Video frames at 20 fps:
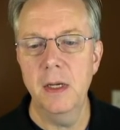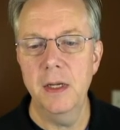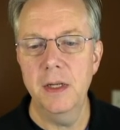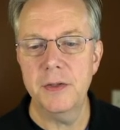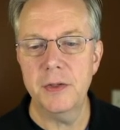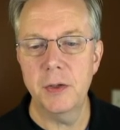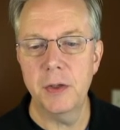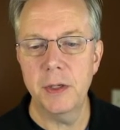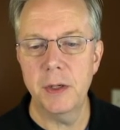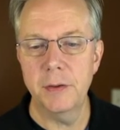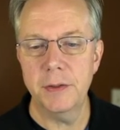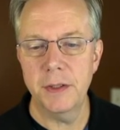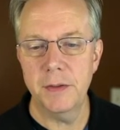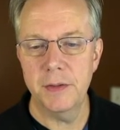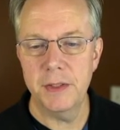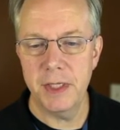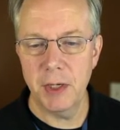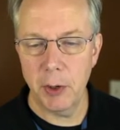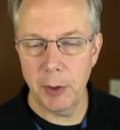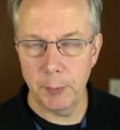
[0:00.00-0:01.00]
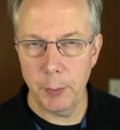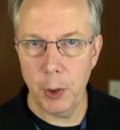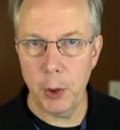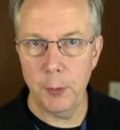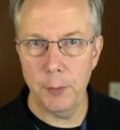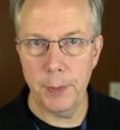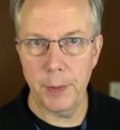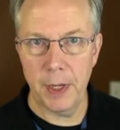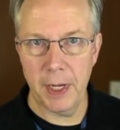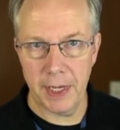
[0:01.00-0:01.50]
It's going to go to the Darin
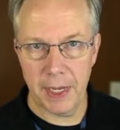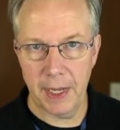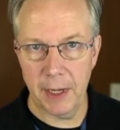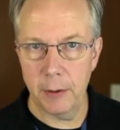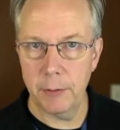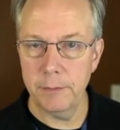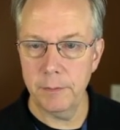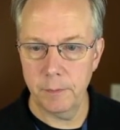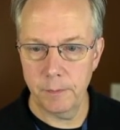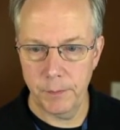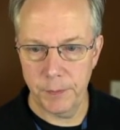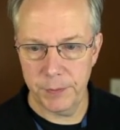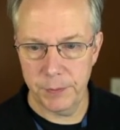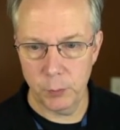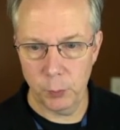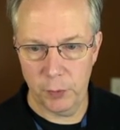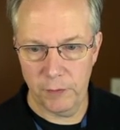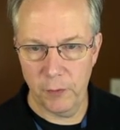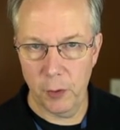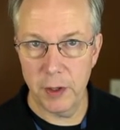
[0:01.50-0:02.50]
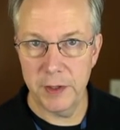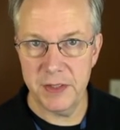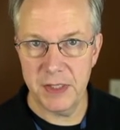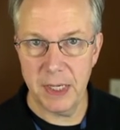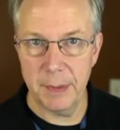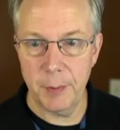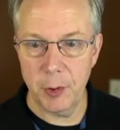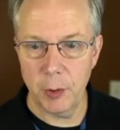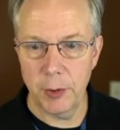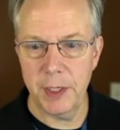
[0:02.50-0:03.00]
Pope account. We've already set
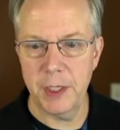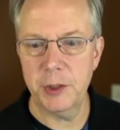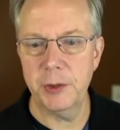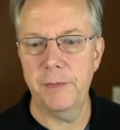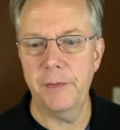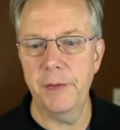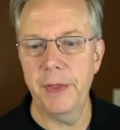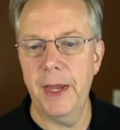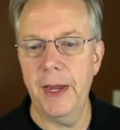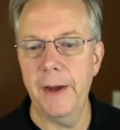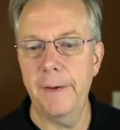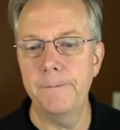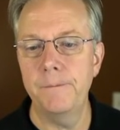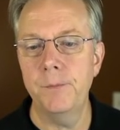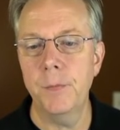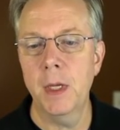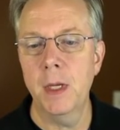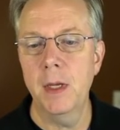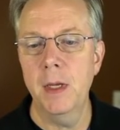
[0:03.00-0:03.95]
up the credential for that.